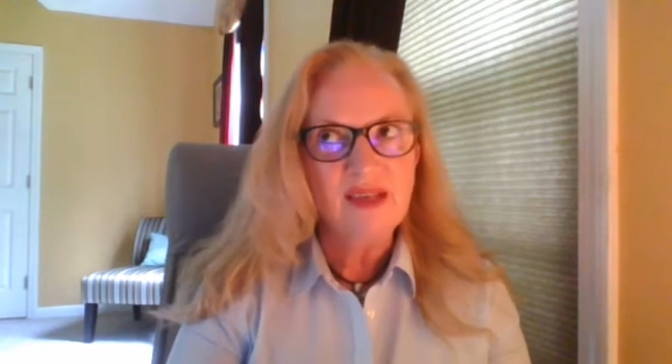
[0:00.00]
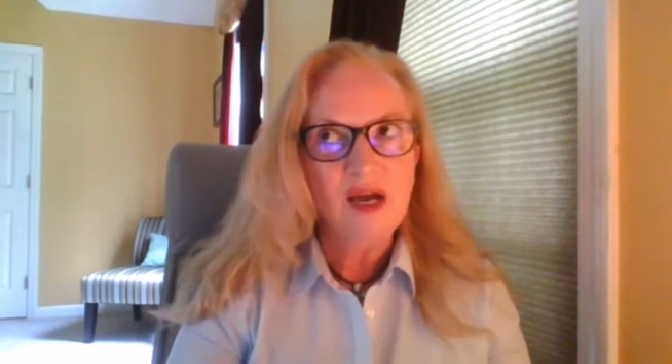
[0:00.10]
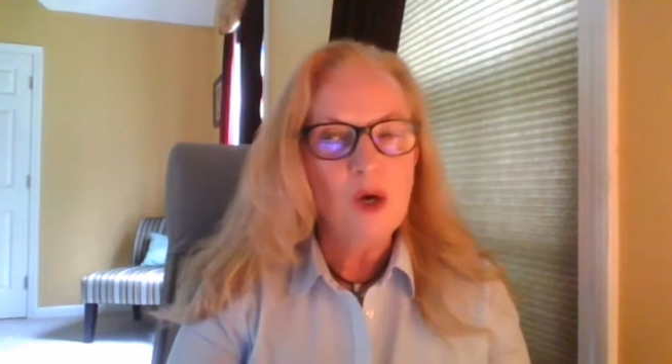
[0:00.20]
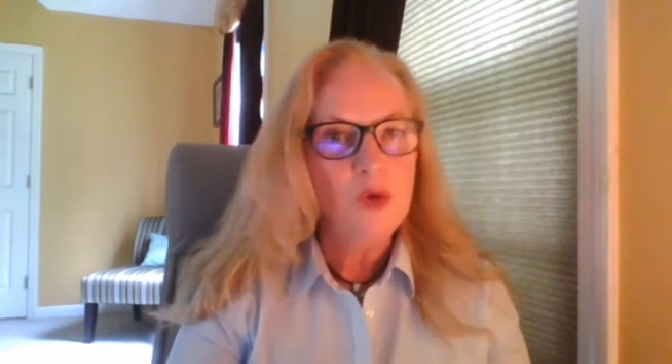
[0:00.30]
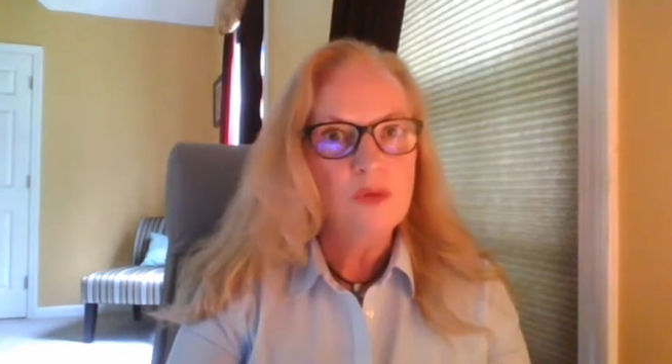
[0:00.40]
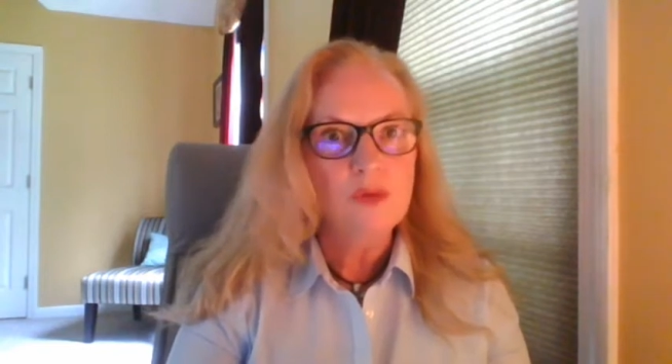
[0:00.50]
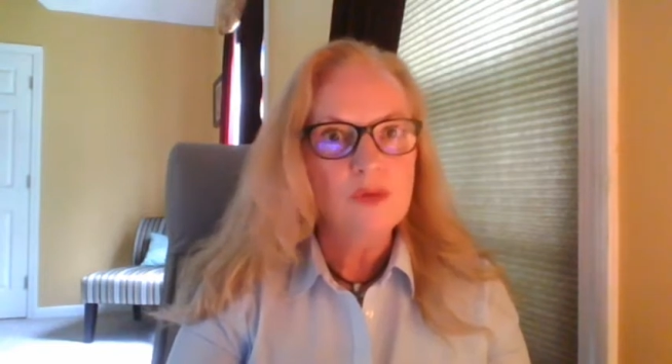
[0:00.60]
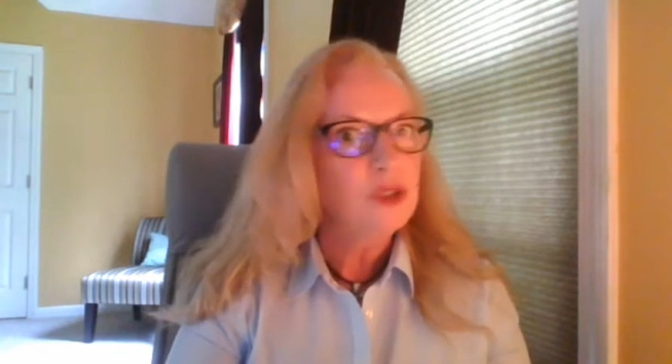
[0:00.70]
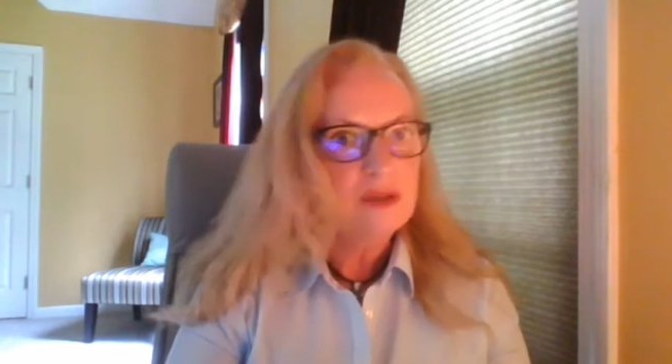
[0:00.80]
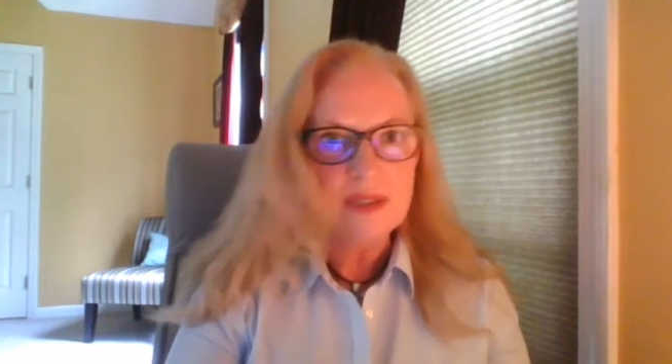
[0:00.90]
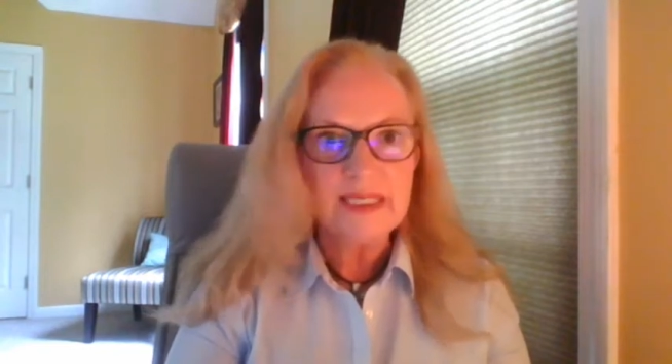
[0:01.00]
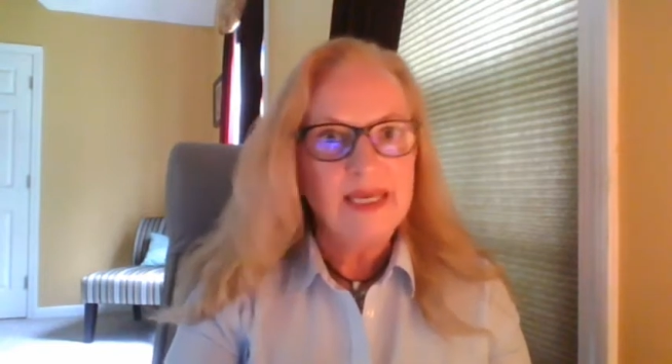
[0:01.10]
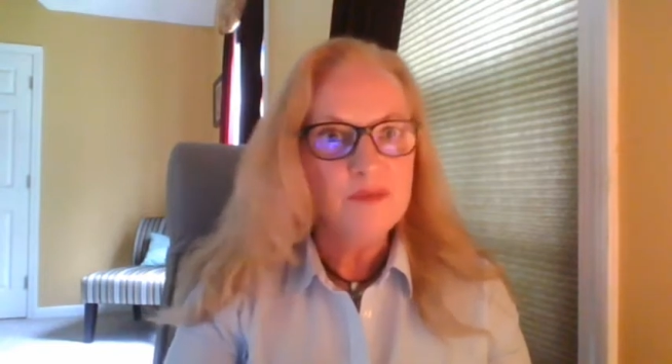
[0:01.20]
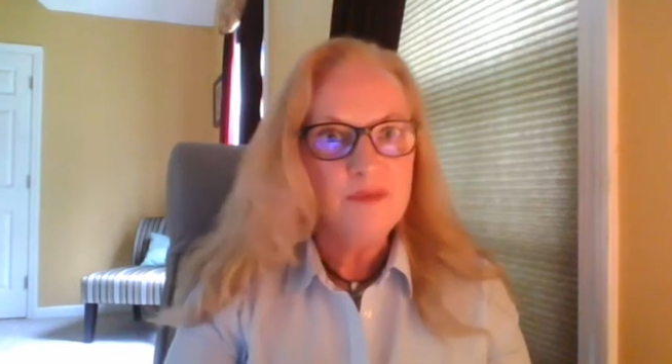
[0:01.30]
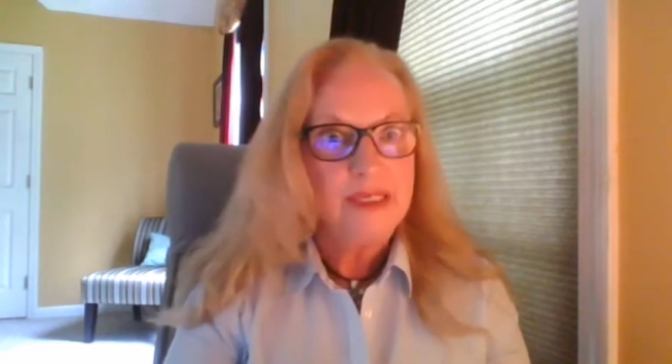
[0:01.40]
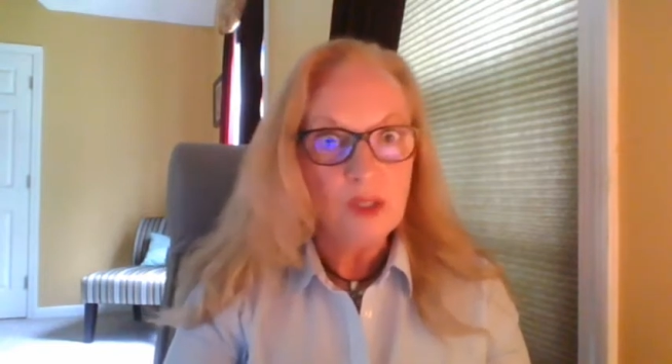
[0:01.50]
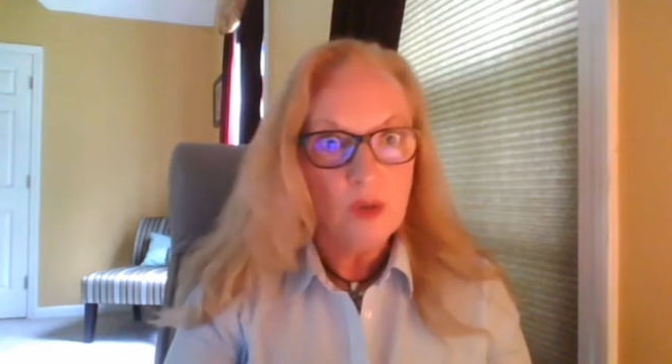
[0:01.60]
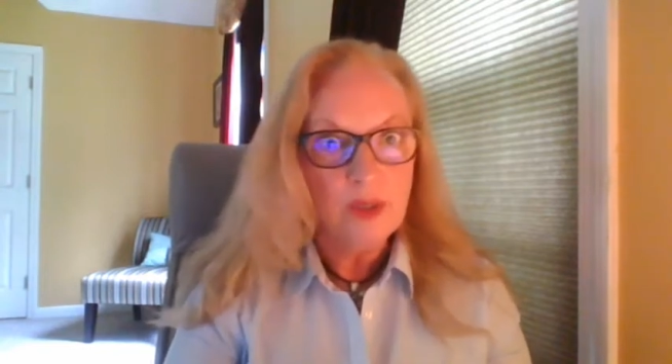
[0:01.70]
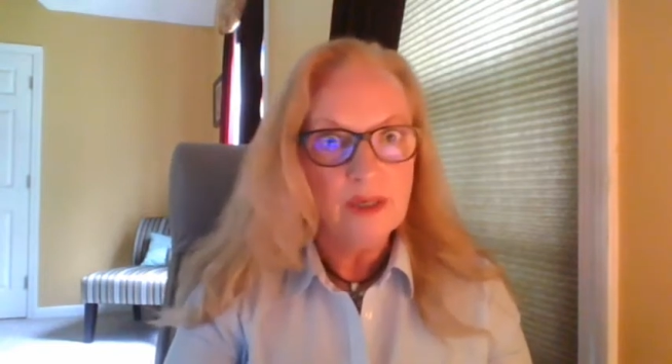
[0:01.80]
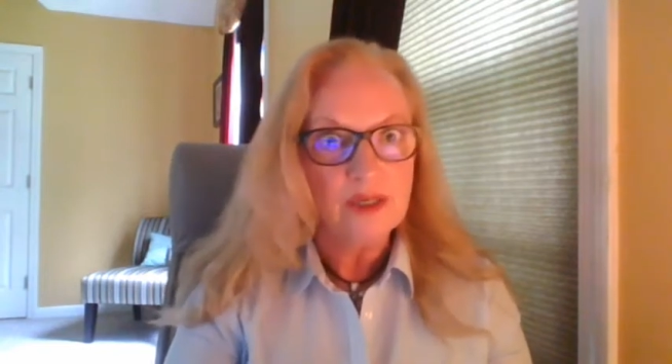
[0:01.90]
oh, girls can't be
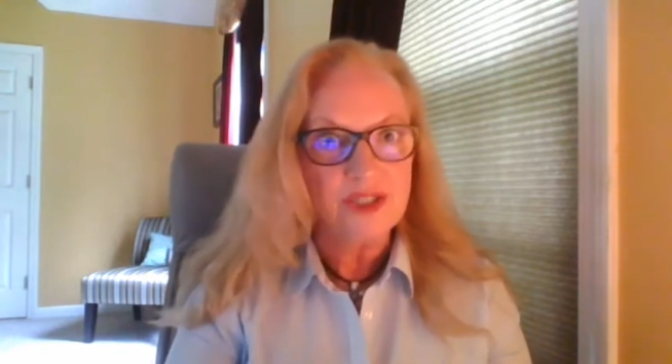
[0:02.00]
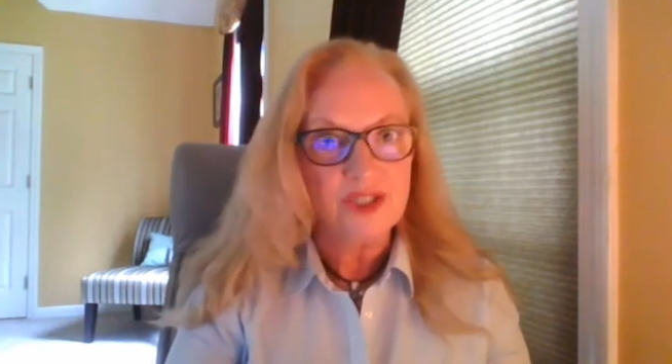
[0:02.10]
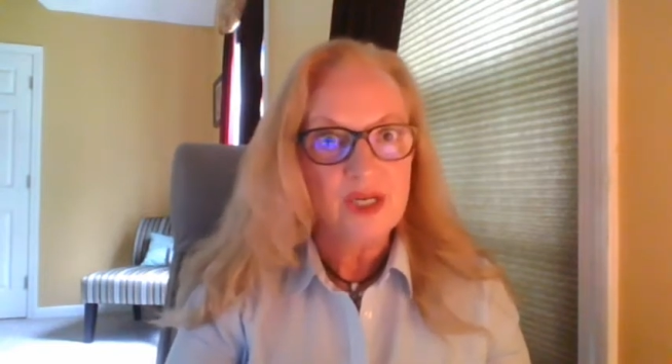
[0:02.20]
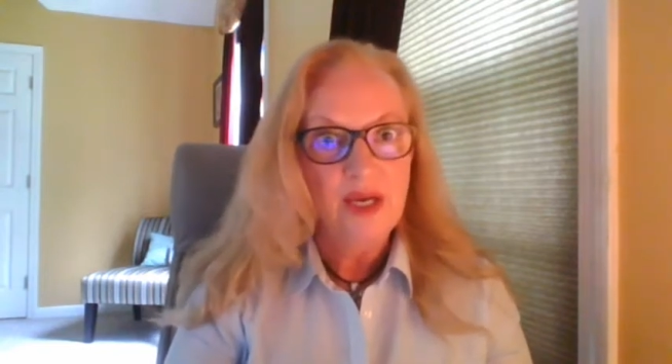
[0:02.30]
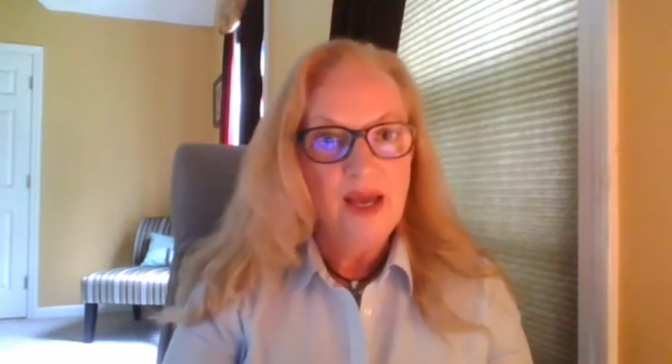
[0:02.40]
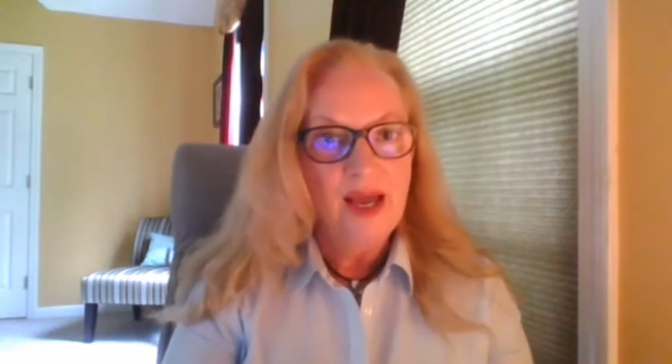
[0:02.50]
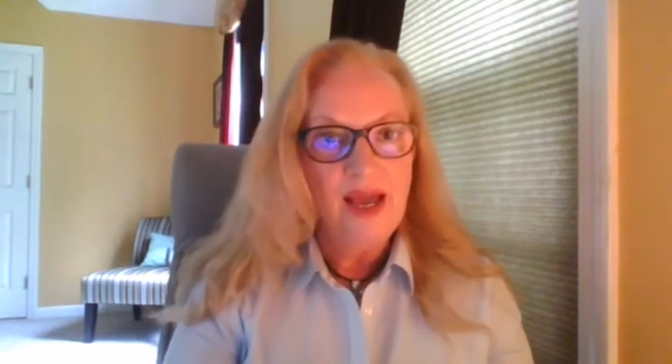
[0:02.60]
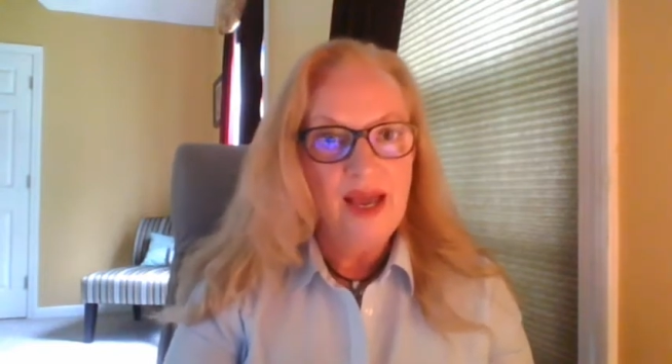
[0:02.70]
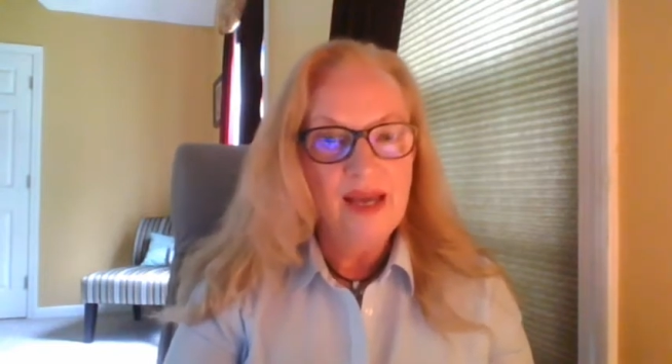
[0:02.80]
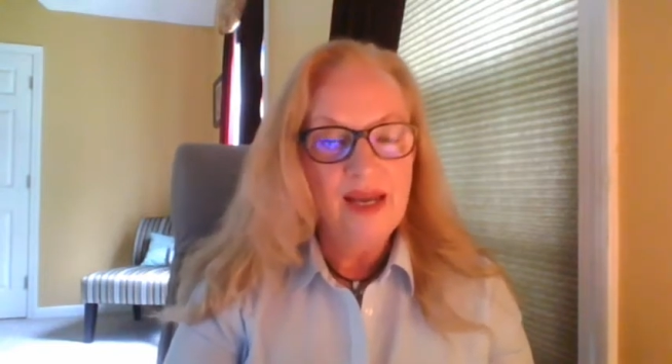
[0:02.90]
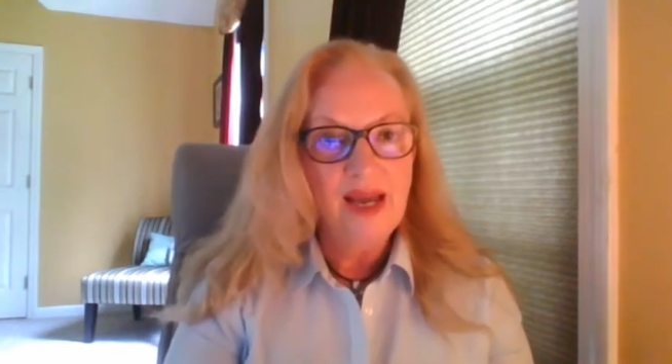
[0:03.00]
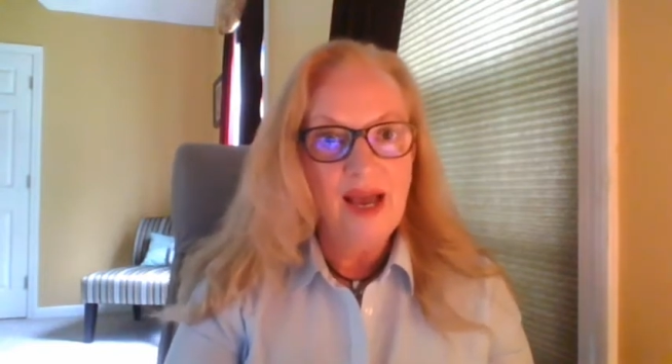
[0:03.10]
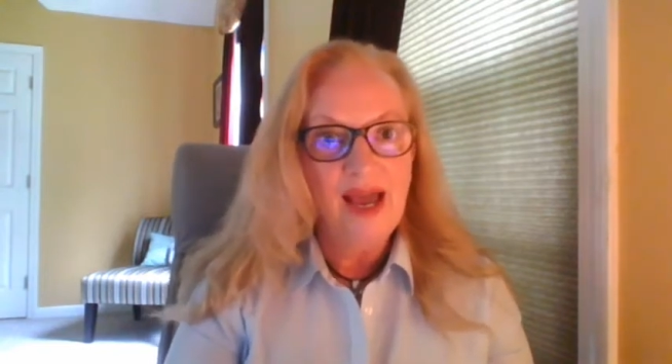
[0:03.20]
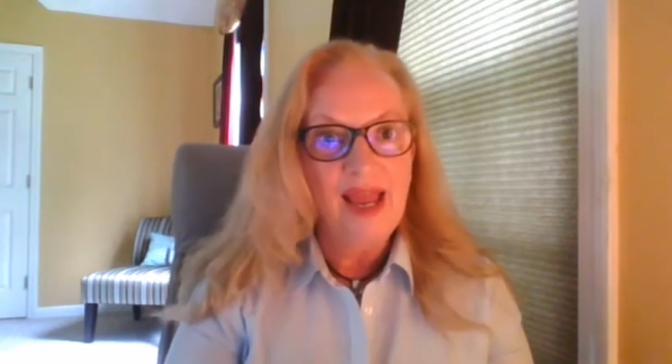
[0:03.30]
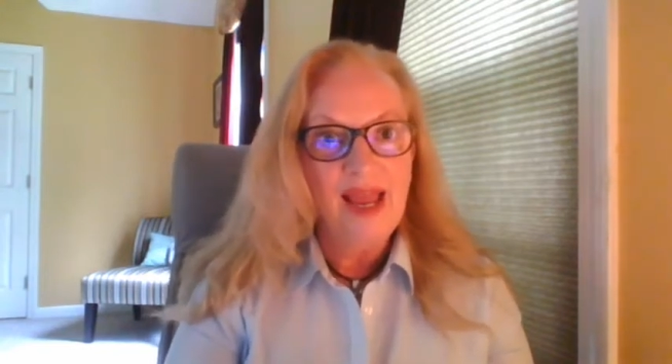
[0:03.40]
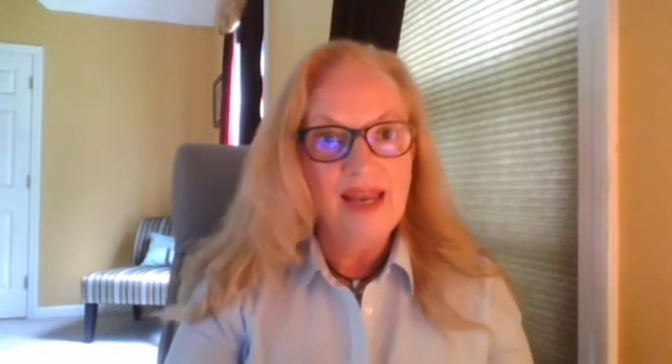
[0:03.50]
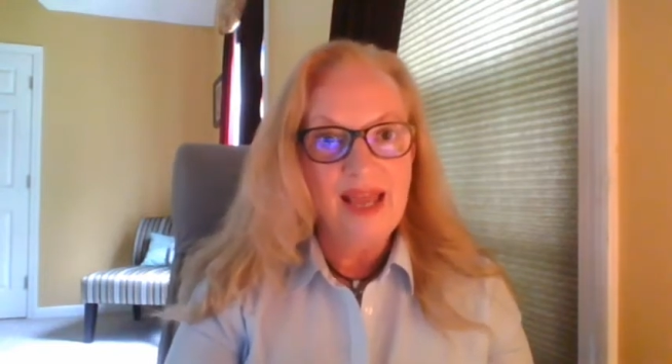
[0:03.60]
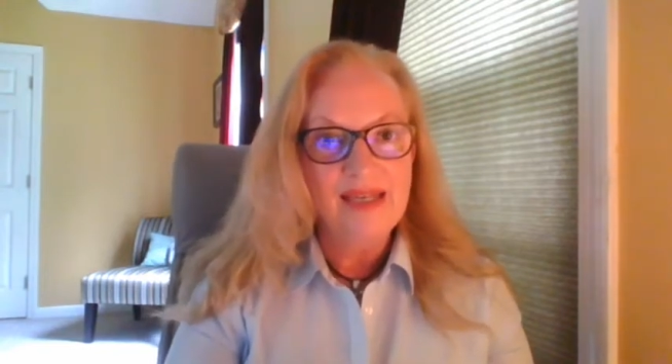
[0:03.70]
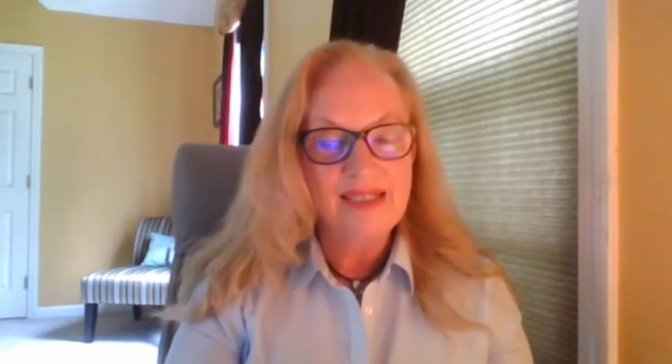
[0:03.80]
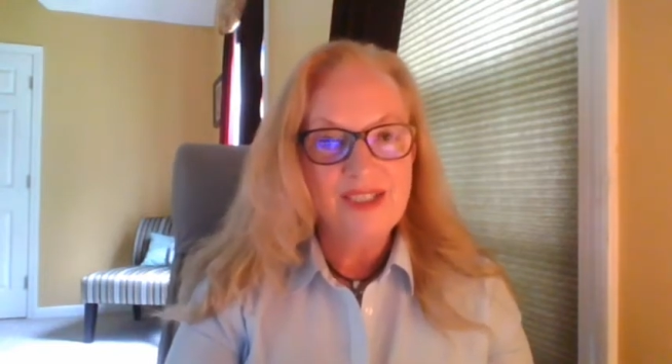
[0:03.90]
lawyers. And